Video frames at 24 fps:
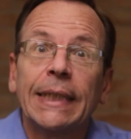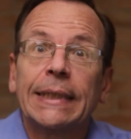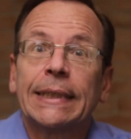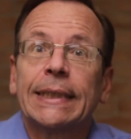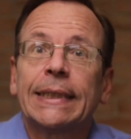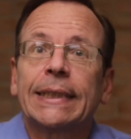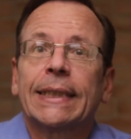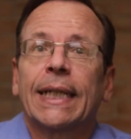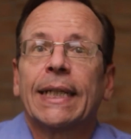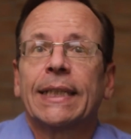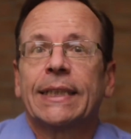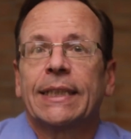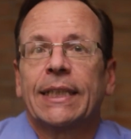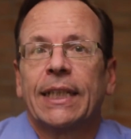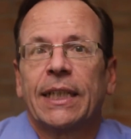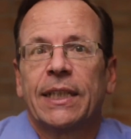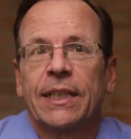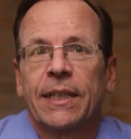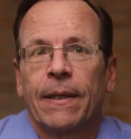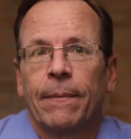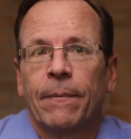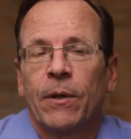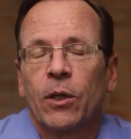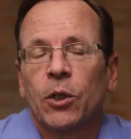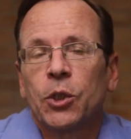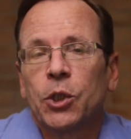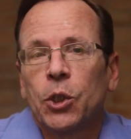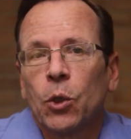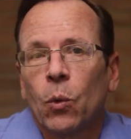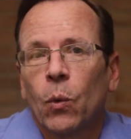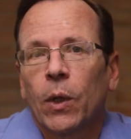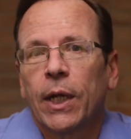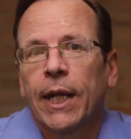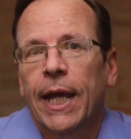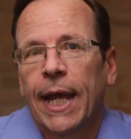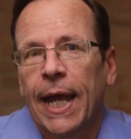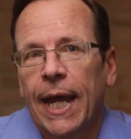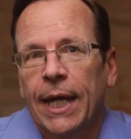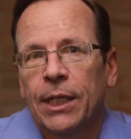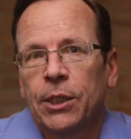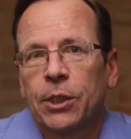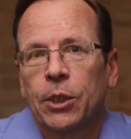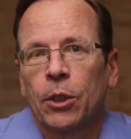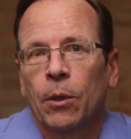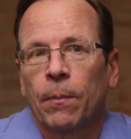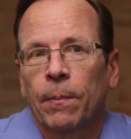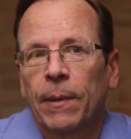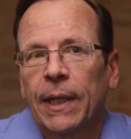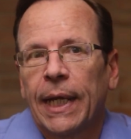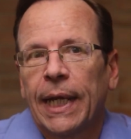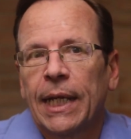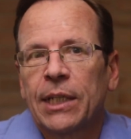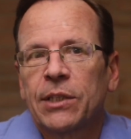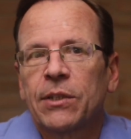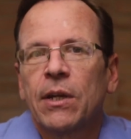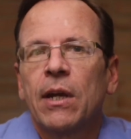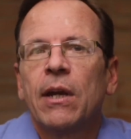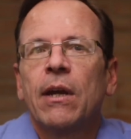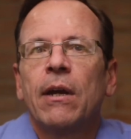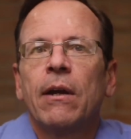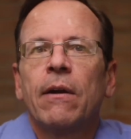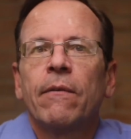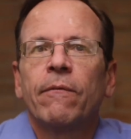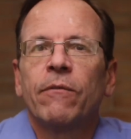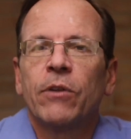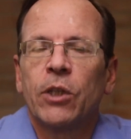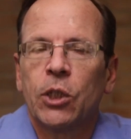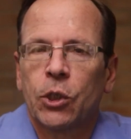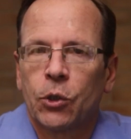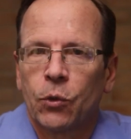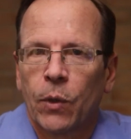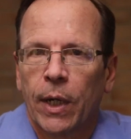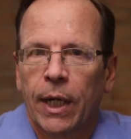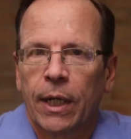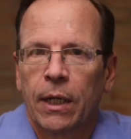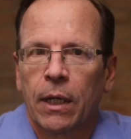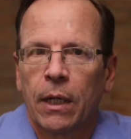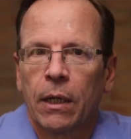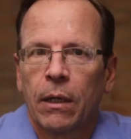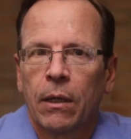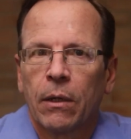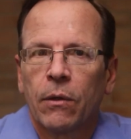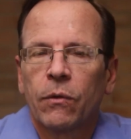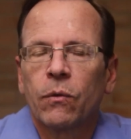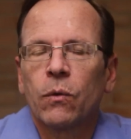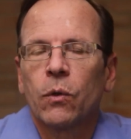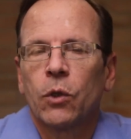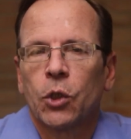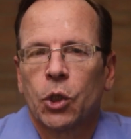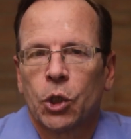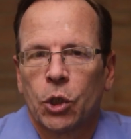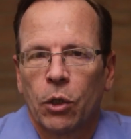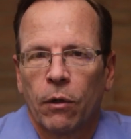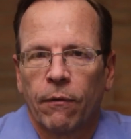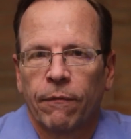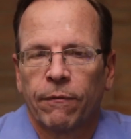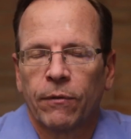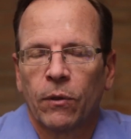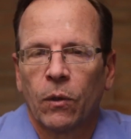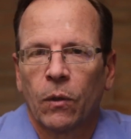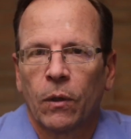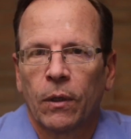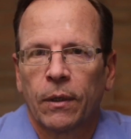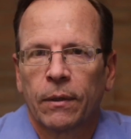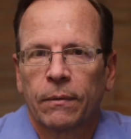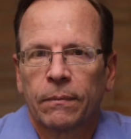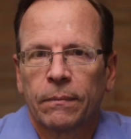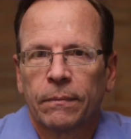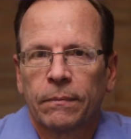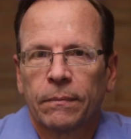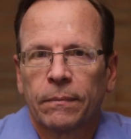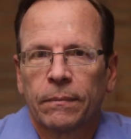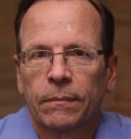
undiscussed exhibitors you want to add to your plans for the trek through the show floor.